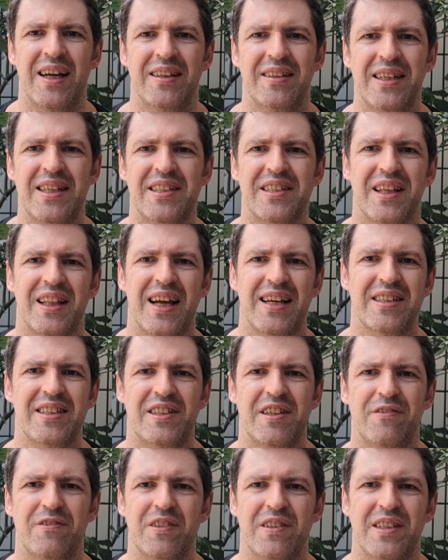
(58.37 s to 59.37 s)
these class
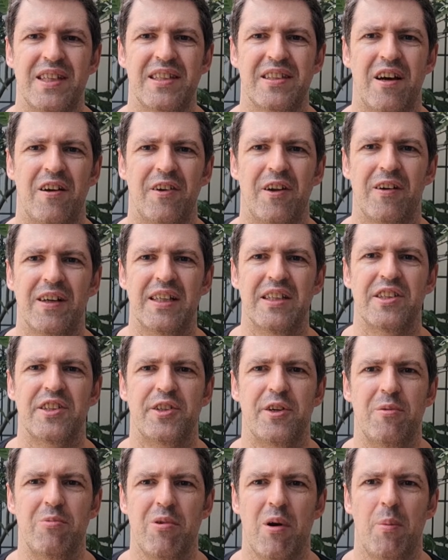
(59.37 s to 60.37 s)
differences are not
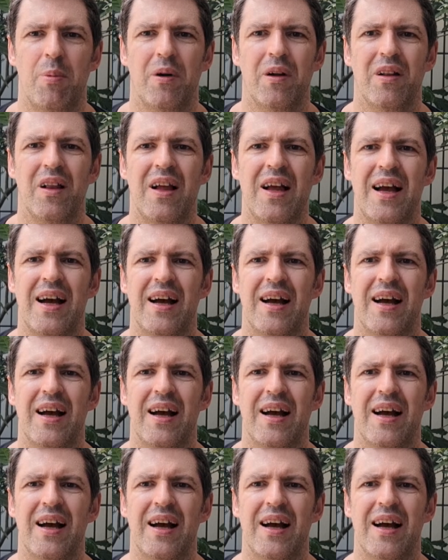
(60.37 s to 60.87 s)
insuperable,